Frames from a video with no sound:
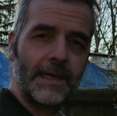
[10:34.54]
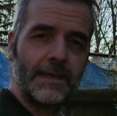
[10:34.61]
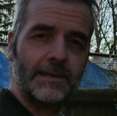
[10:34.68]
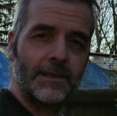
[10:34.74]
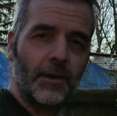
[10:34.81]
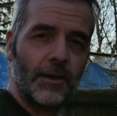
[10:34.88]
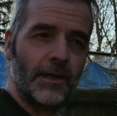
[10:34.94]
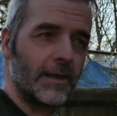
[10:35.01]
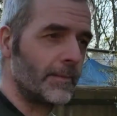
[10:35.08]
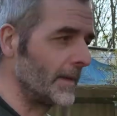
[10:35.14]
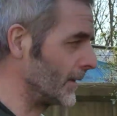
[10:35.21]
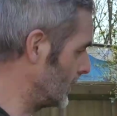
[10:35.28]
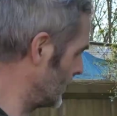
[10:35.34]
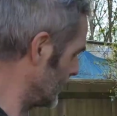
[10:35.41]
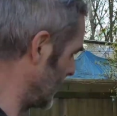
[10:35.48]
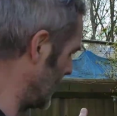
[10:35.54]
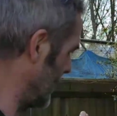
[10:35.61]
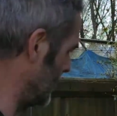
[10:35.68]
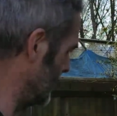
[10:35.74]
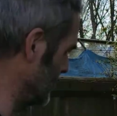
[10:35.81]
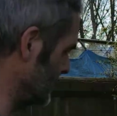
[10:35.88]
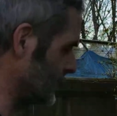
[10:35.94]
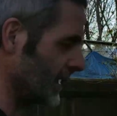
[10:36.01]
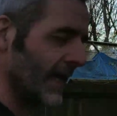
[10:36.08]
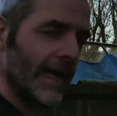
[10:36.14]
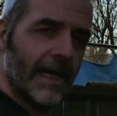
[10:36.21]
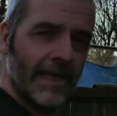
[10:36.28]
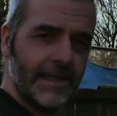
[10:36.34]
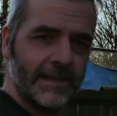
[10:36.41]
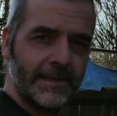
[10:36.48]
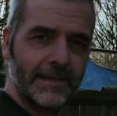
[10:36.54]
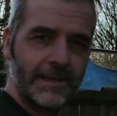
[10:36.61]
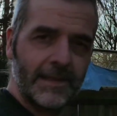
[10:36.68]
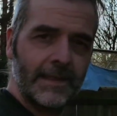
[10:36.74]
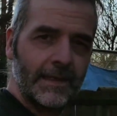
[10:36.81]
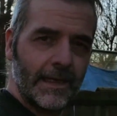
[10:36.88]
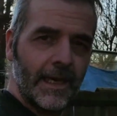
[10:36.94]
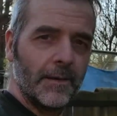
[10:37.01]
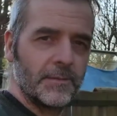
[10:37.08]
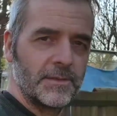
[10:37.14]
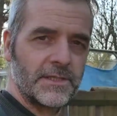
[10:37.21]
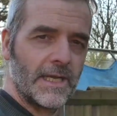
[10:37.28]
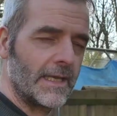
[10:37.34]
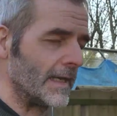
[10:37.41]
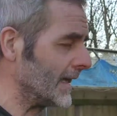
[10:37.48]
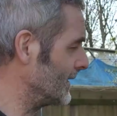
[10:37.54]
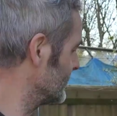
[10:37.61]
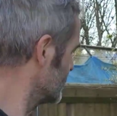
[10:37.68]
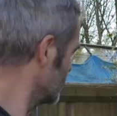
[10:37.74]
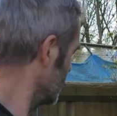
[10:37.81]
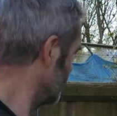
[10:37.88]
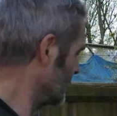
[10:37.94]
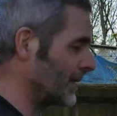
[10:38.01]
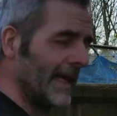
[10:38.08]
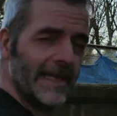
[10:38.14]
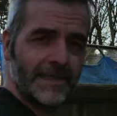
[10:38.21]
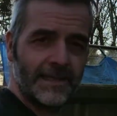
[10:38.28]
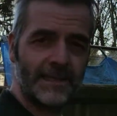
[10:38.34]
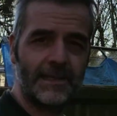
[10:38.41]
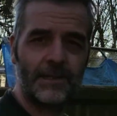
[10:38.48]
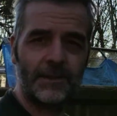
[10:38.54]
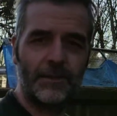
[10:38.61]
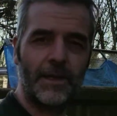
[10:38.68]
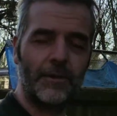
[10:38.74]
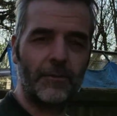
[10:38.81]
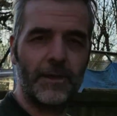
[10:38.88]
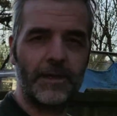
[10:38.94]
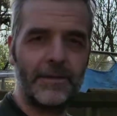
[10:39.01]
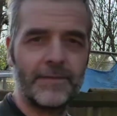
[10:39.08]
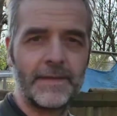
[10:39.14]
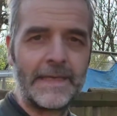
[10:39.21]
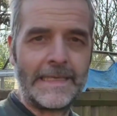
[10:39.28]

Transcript: talking about how much I had left of the plant to get rid of.